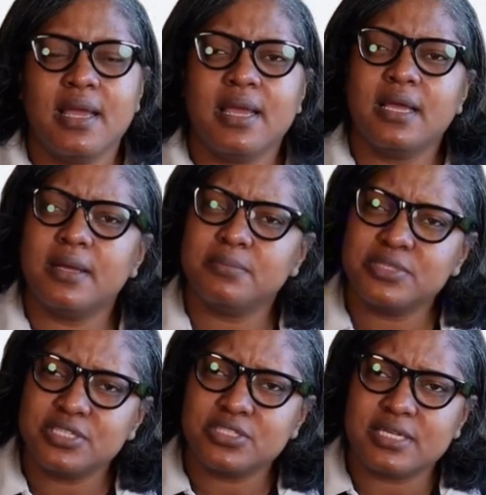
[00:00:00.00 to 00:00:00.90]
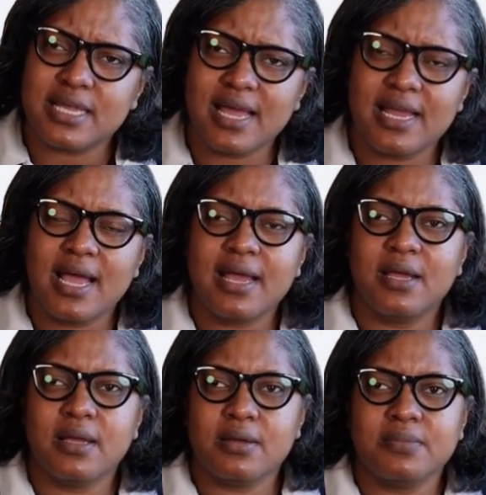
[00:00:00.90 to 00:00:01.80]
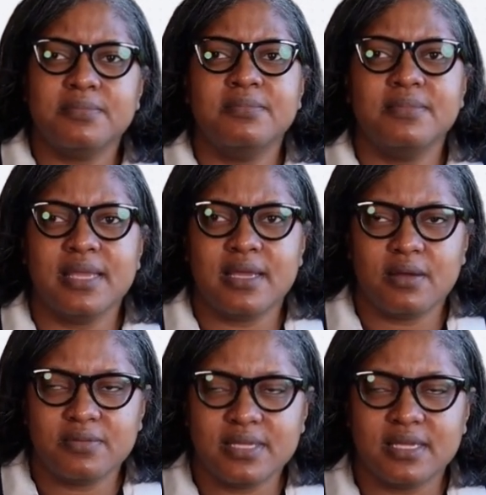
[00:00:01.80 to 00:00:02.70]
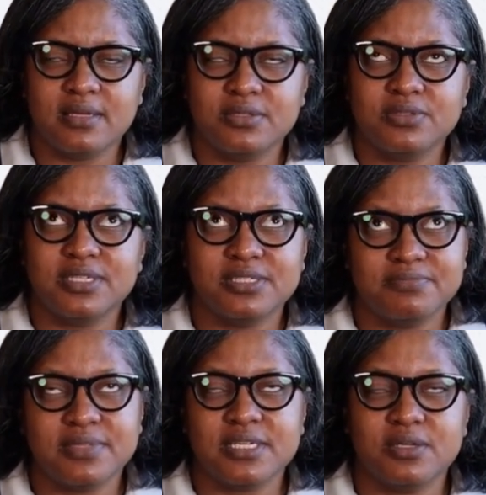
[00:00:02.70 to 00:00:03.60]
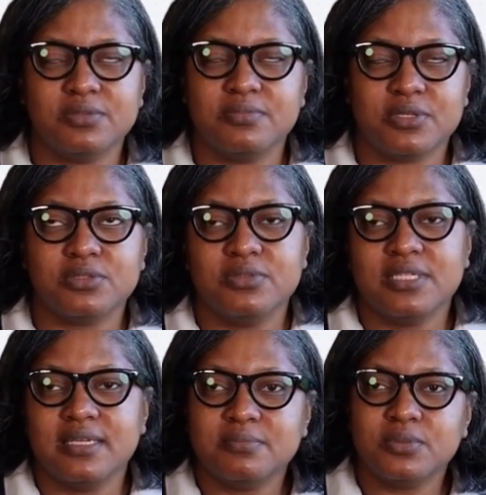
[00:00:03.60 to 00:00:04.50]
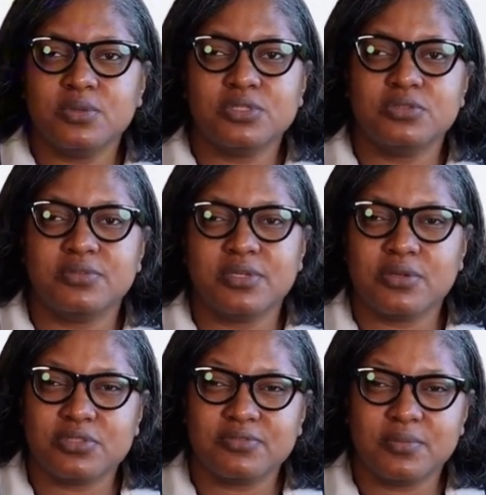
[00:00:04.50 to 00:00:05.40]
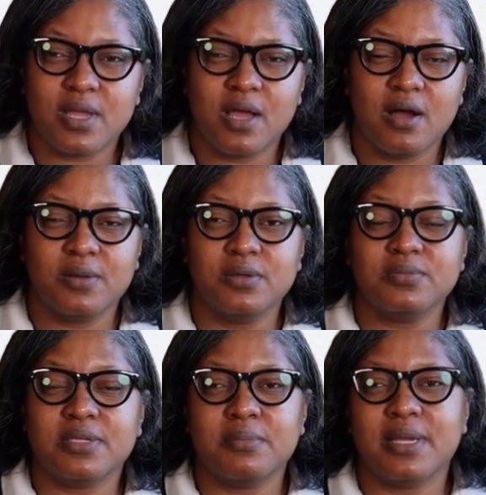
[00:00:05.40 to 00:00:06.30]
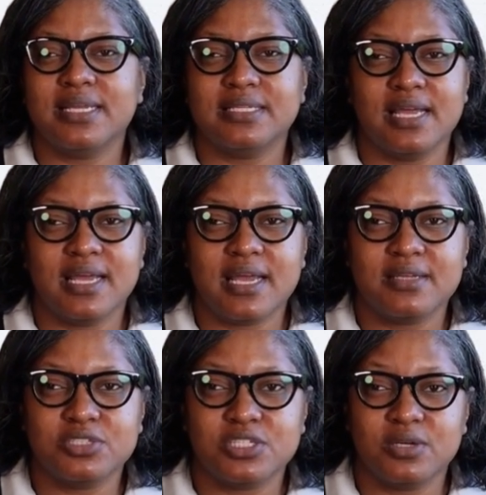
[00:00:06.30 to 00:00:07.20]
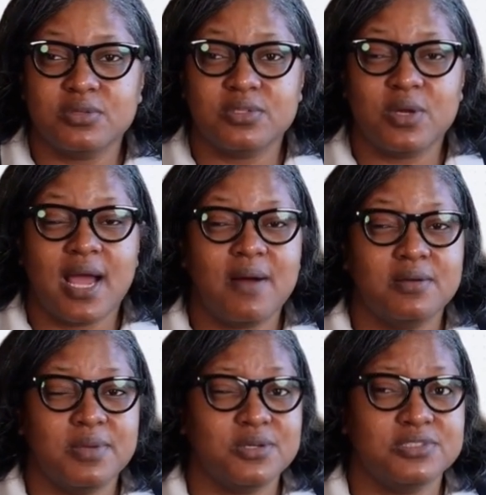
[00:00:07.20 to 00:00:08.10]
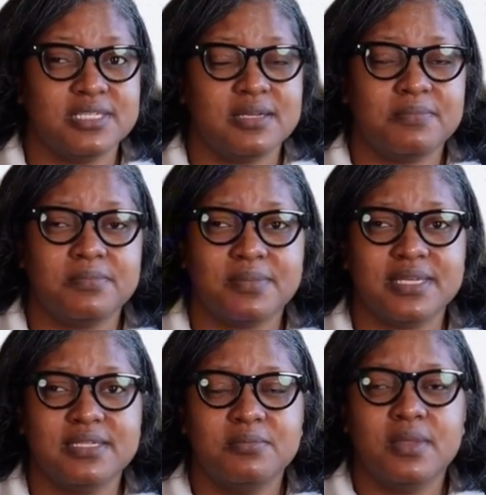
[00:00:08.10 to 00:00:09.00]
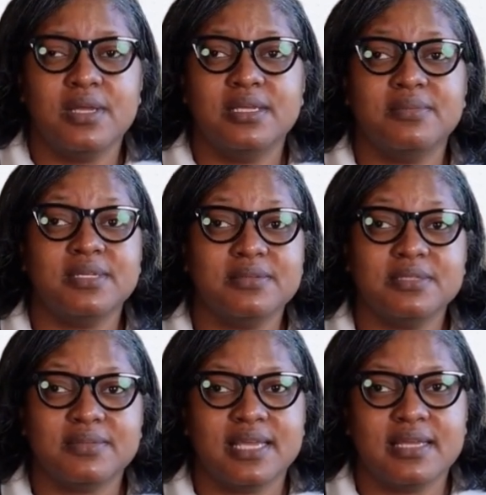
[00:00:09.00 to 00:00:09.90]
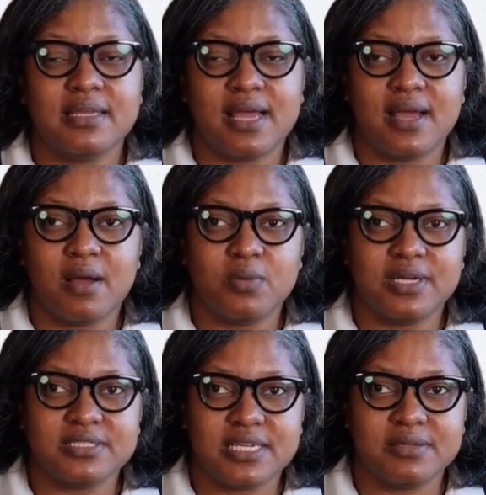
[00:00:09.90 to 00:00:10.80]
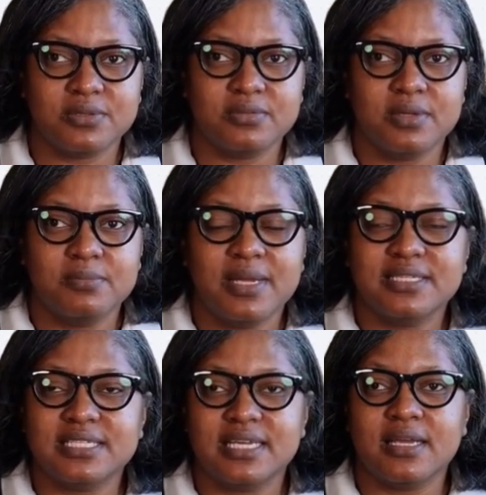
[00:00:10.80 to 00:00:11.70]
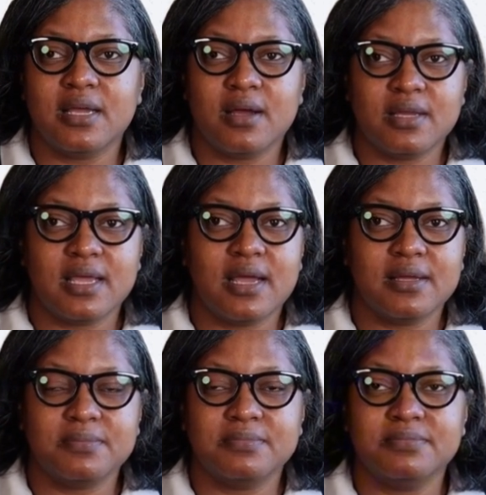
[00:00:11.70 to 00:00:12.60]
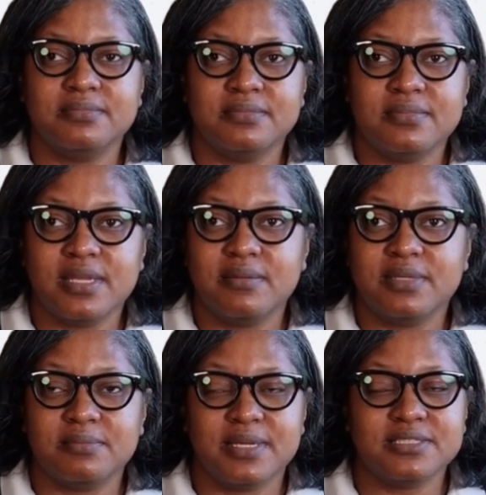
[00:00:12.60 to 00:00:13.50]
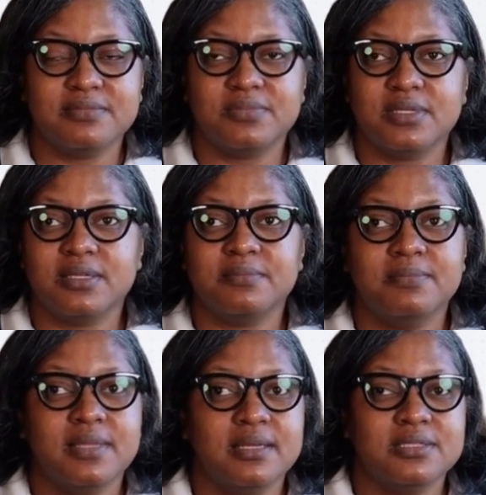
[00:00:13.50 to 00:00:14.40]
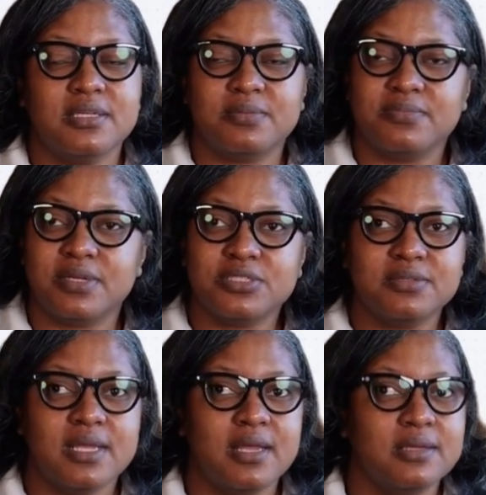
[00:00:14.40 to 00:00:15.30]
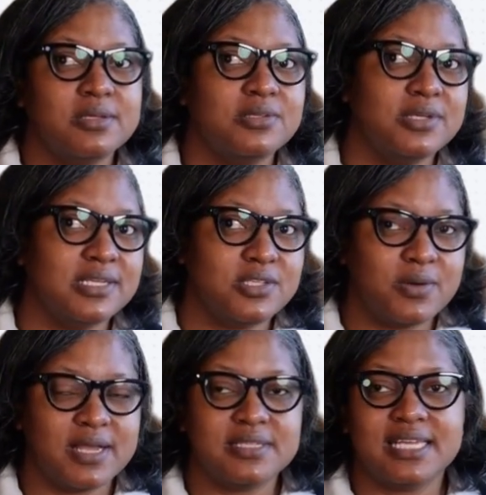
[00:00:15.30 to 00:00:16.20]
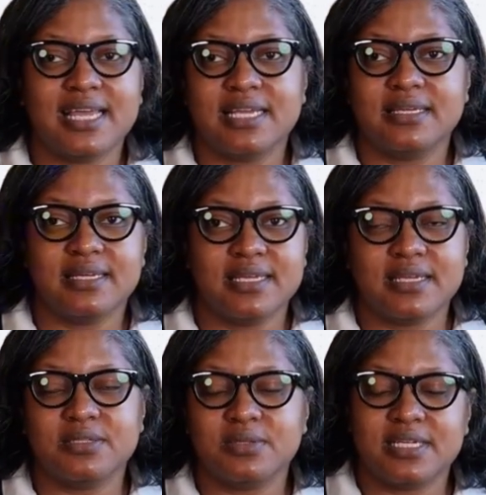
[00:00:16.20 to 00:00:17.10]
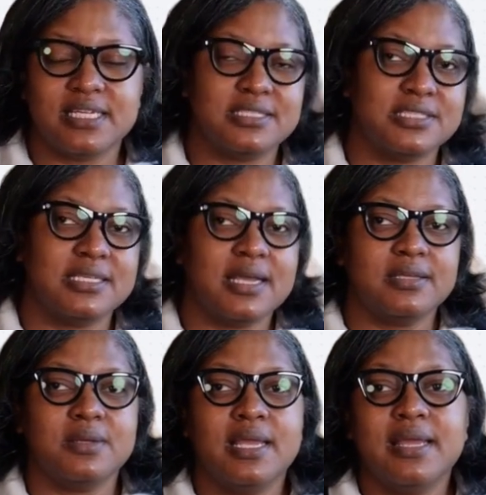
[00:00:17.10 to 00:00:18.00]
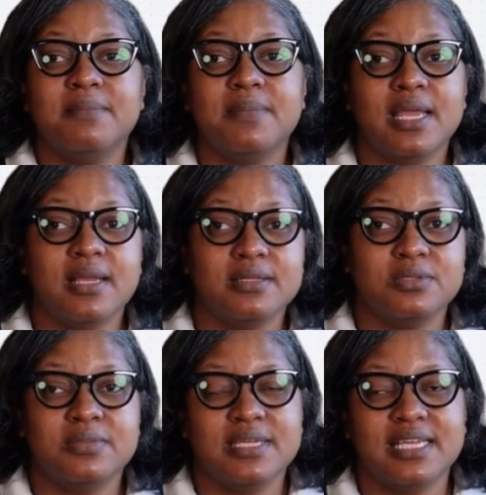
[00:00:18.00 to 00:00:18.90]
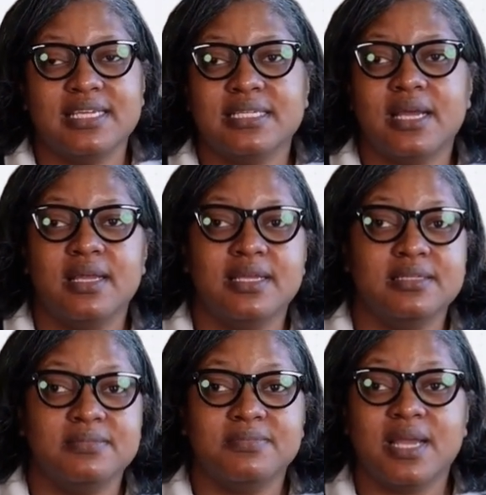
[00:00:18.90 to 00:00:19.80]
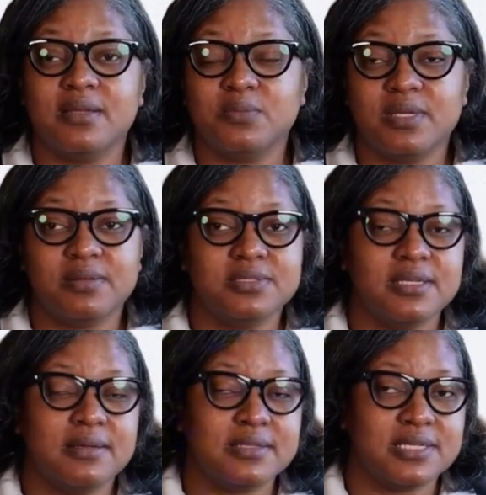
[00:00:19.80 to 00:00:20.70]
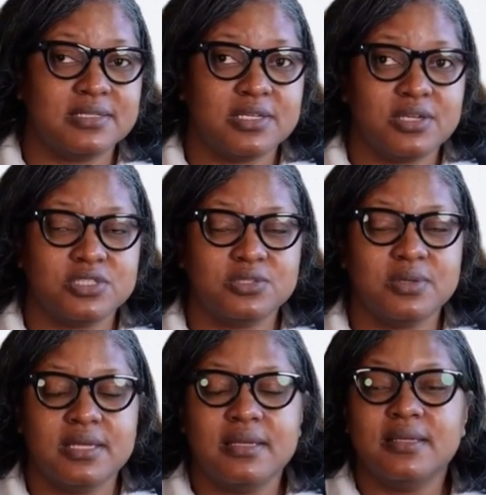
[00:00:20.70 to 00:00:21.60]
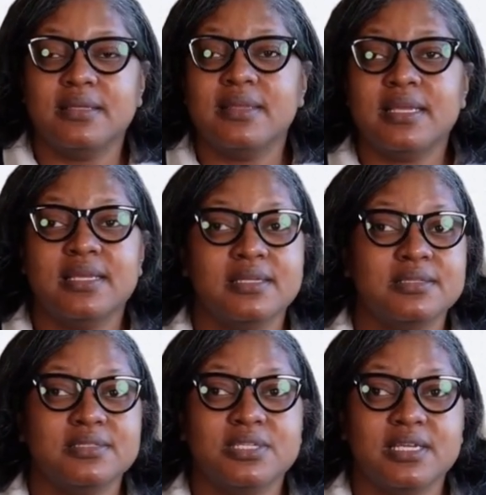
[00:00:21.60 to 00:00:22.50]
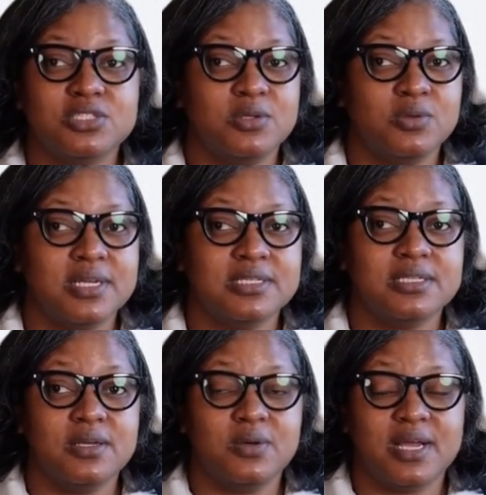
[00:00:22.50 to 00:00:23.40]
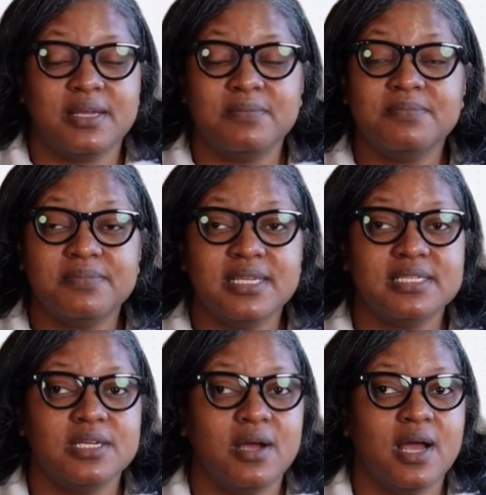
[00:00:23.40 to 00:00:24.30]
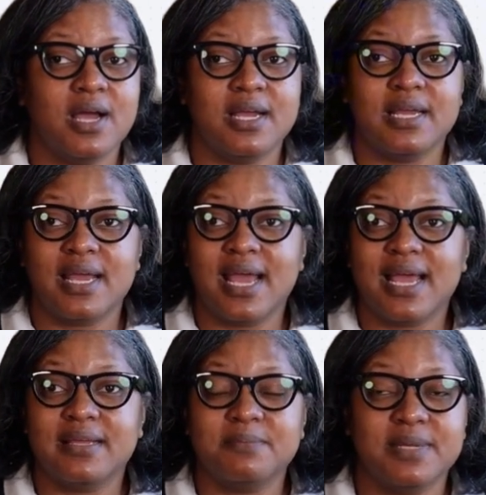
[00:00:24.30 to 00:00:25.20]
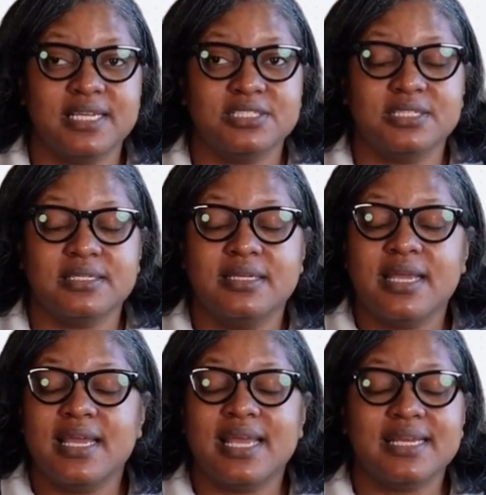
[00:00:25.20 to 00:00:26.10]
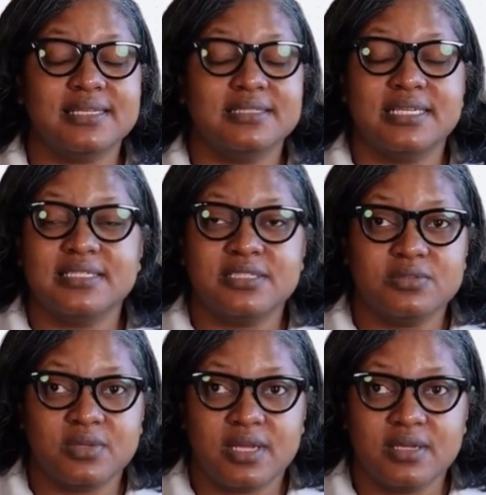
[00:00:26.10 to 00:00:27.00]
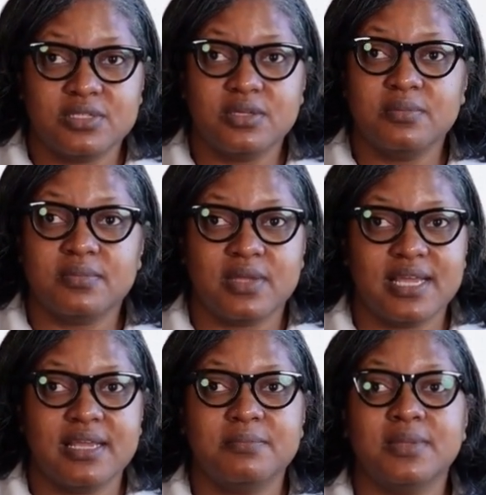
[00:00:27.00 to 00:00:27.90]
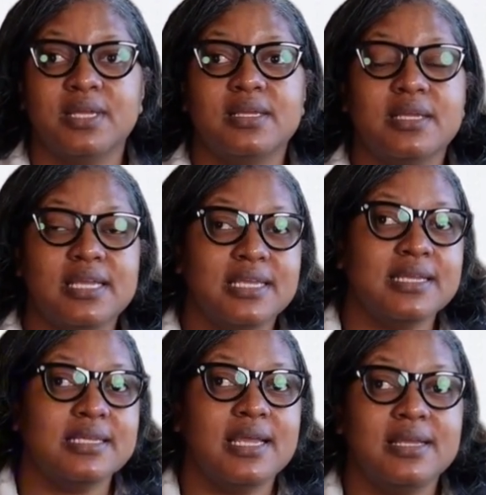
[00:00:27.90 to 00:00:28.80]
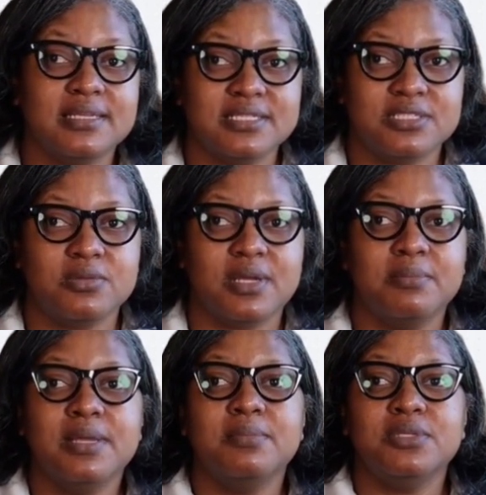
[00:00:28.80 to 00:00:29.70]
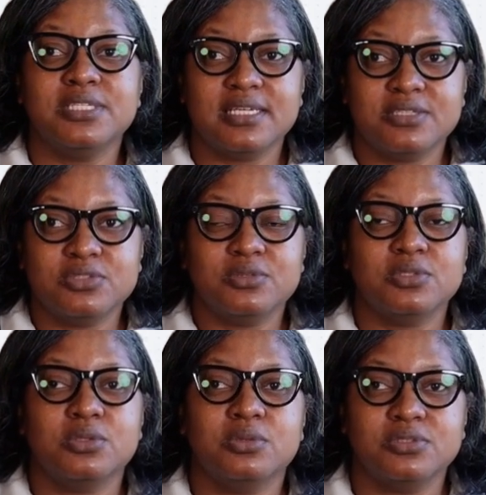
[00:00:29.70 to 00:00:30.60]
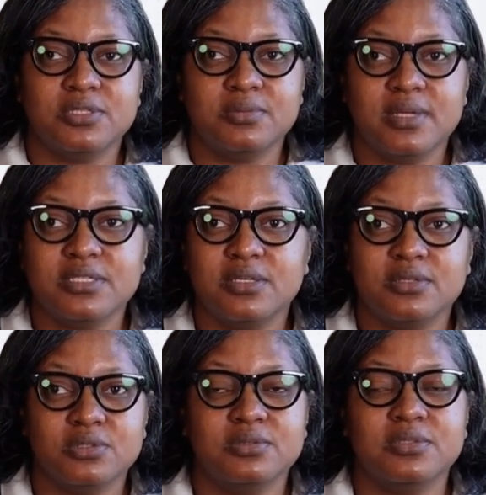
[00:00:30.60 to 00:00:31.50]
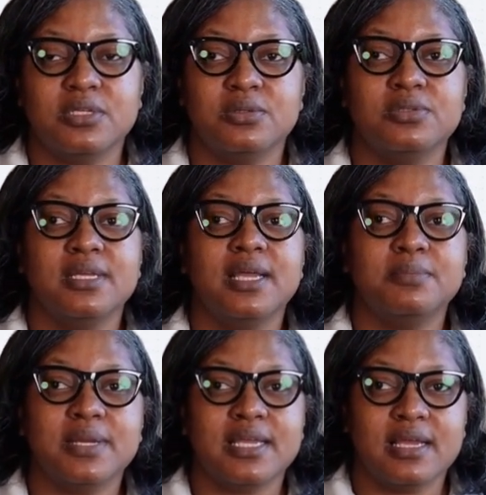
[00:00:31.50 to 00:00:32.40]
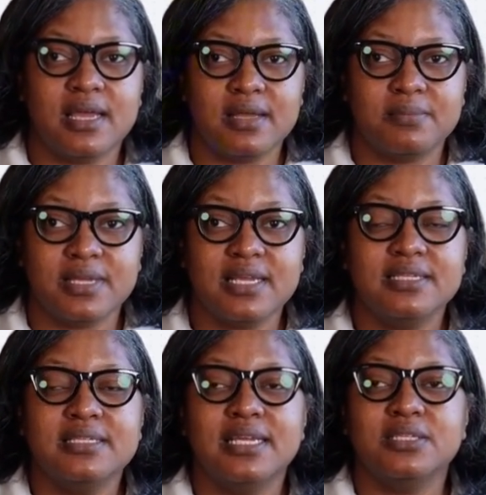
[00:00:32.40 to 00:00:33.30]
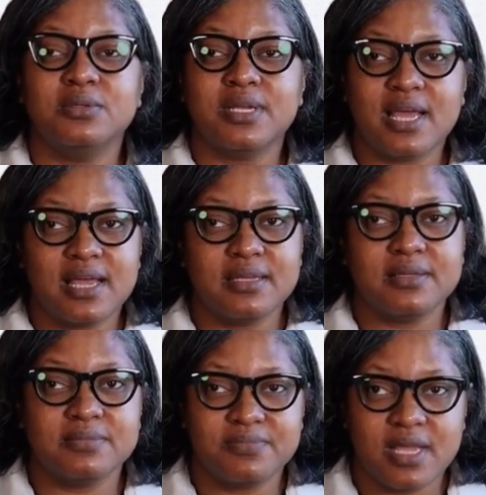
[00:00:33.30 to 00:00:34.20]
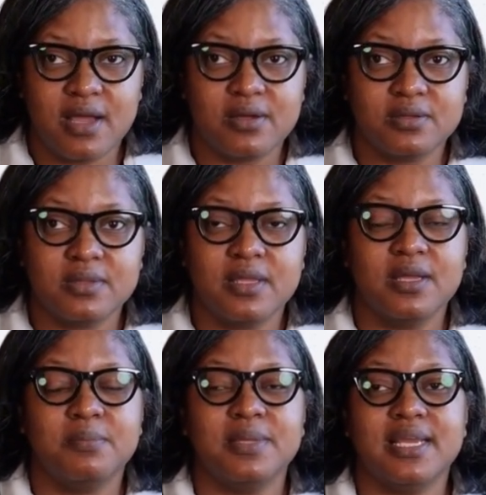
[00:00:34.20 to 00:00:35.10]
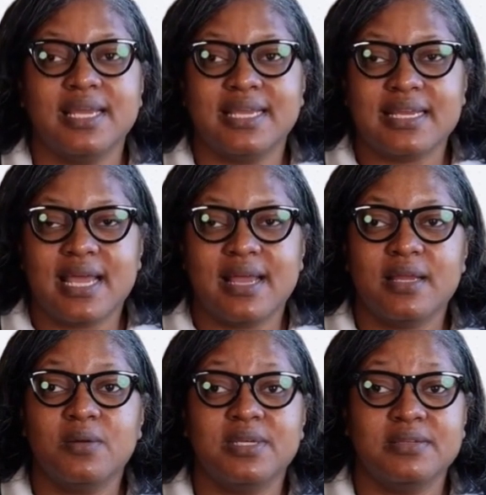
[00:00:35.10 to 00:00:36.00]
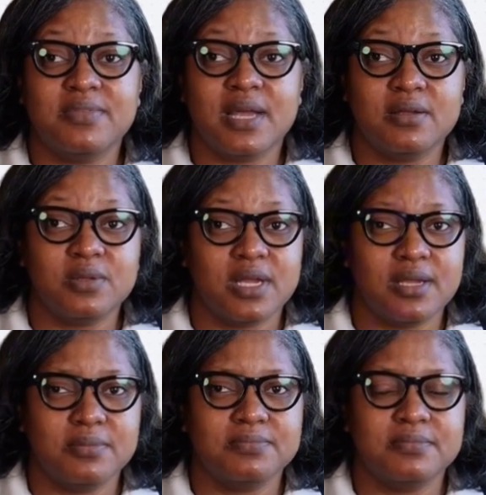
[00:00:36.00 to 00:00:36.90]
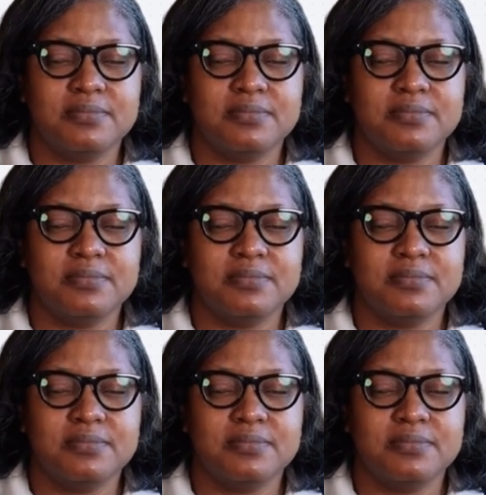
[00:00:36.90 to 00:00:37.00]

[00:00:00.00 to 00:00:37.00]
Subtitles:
Senja.io. And over there, you can get video reviews, and it pulls reviews from all over the place and show you how to post it. But that's more of advance. I wanted to keep it real basic, very, very basic for you. So first of all, you can go out the gate and you can get this done. Okay. So these are the follow-ups, the nurturing, the touch points. Okay. These are all automations. And this is where your bread and butter is. This is where people tend to lose. When I tell you lose, they lose a lot of money because they do not follow up. And not only follow up,